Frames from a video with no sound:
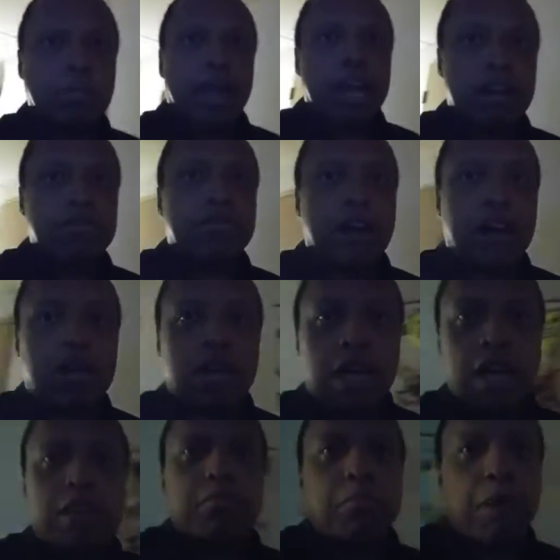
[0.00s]
pedophile,
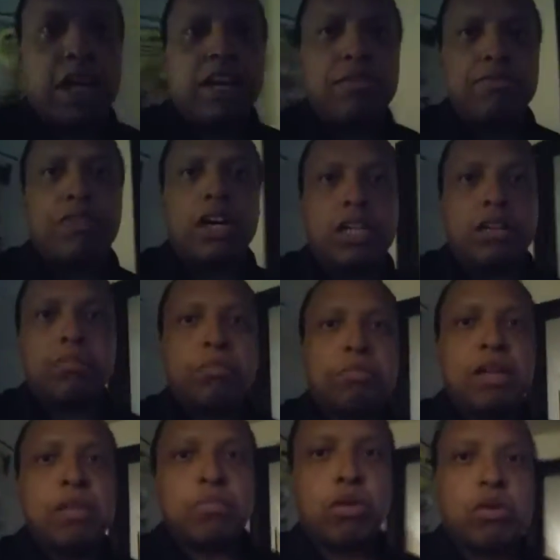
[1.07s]
making fun of
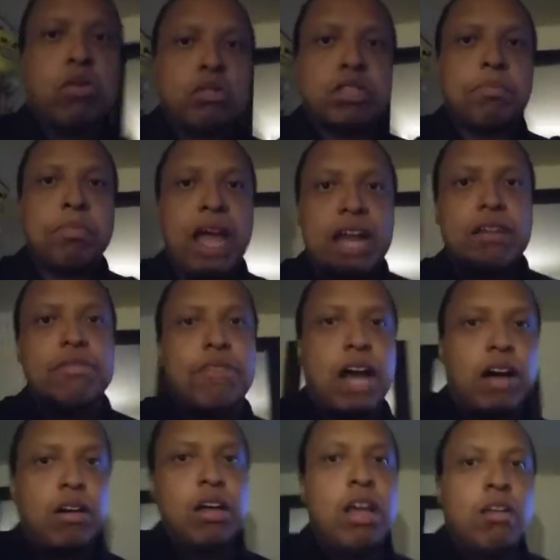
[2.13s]
people who was a
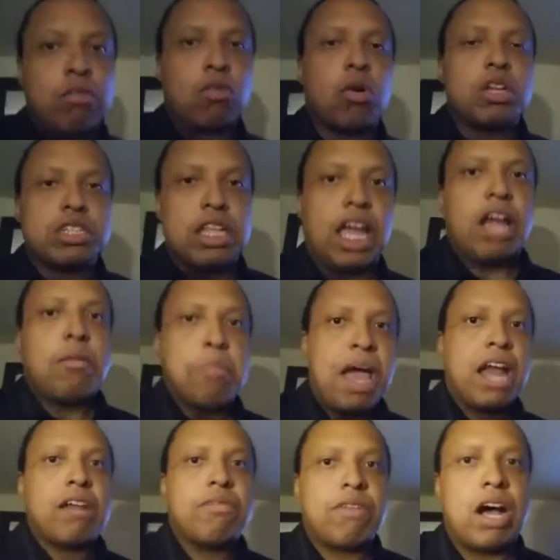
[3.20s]
pedophile. Of course, they're a
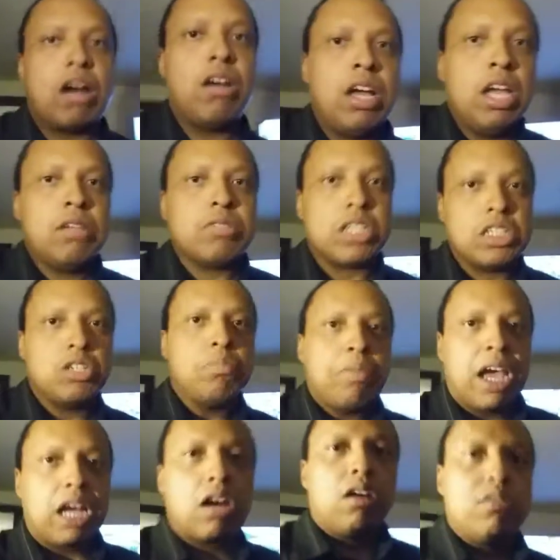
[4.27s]
pedophile because you
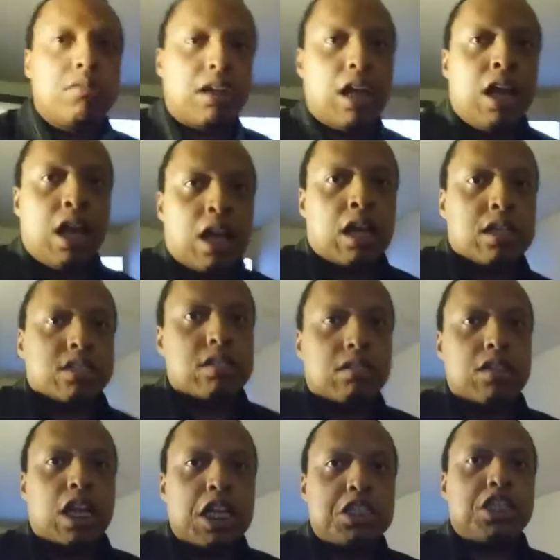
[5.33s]
pick on
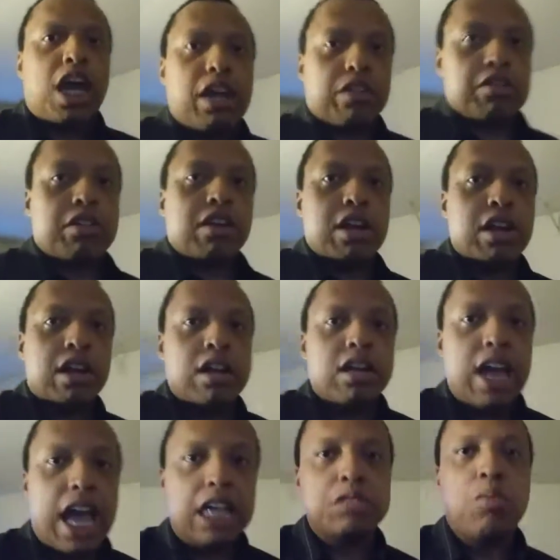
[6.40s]
each other
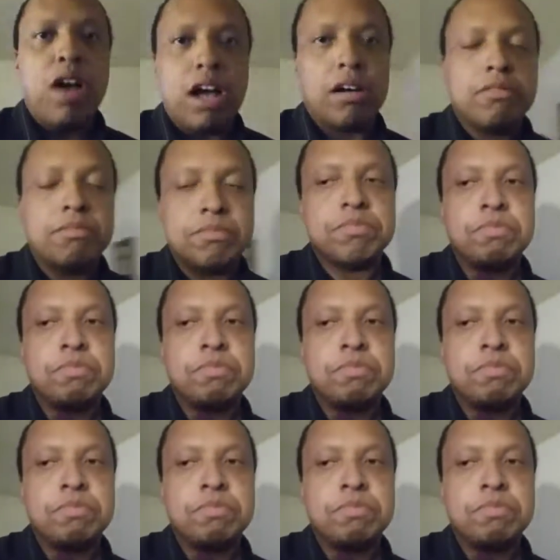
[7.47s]
as well.